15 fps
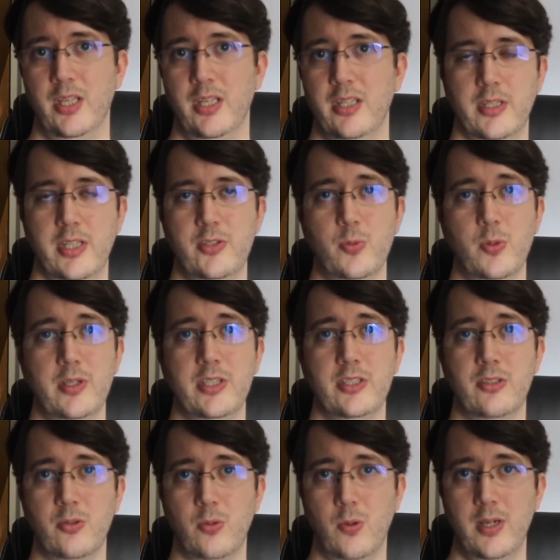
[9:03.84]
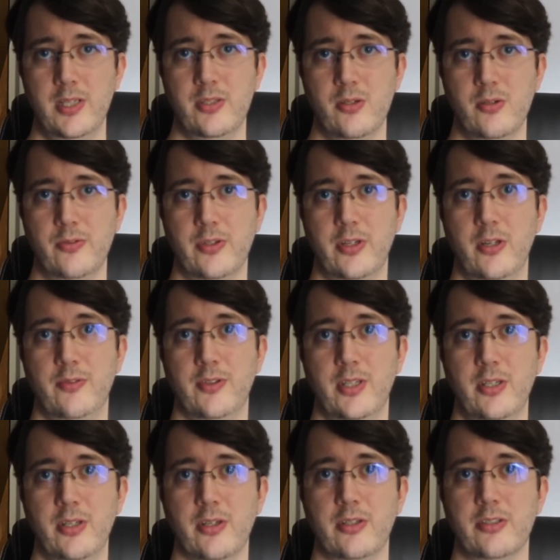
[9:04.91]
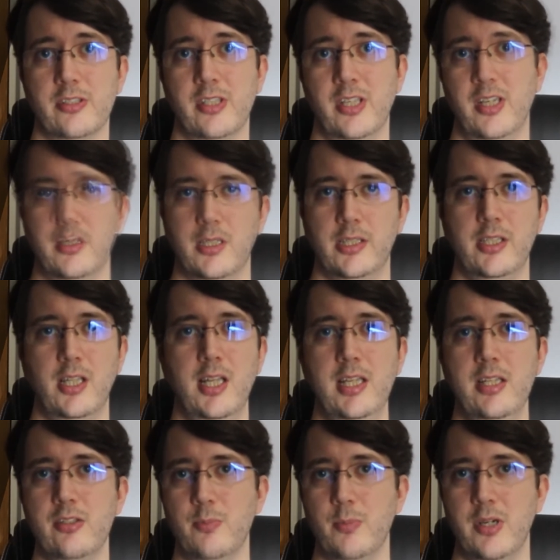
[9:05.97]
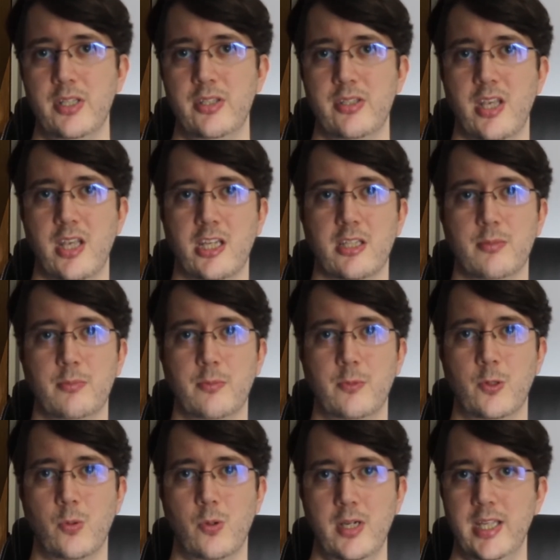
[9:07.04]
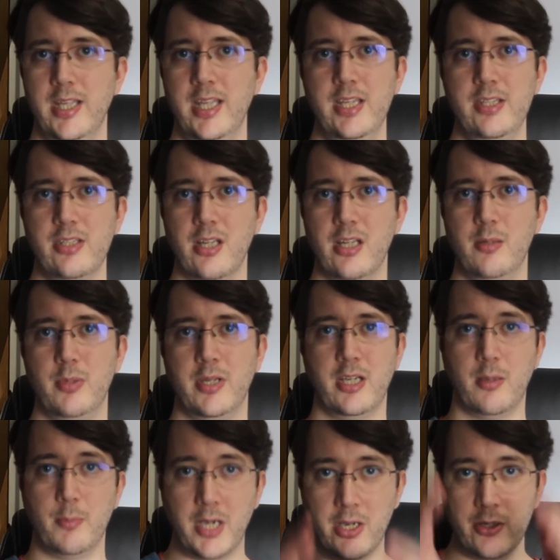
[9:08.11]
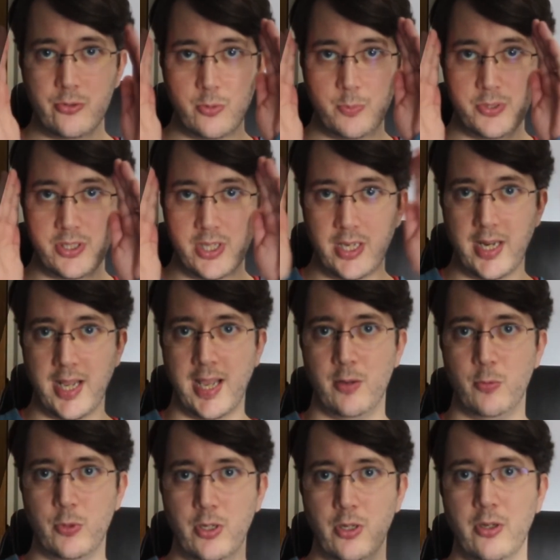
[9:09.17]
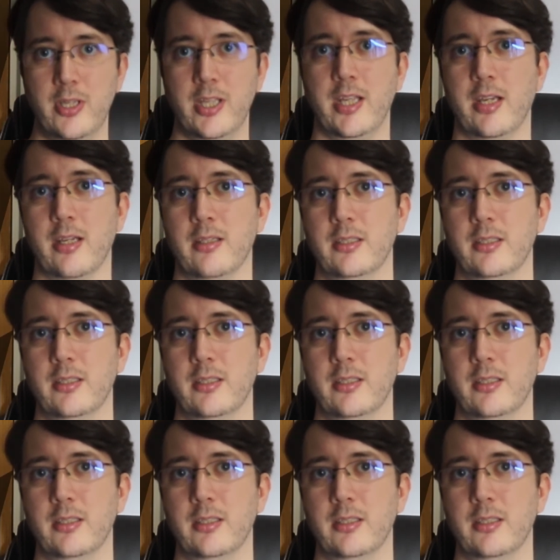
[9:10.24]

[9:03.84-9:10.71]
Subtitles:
This one is quite often overlooked, and the leader's mindset can quite easily become 100% outward looking.